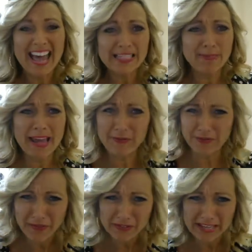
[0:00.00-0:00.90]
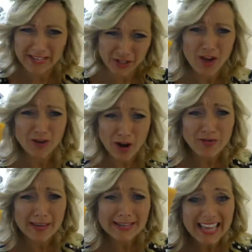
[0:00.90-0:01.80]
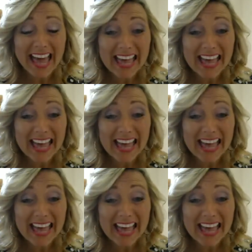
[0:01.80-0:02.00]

SPF 50. Did y'all know this?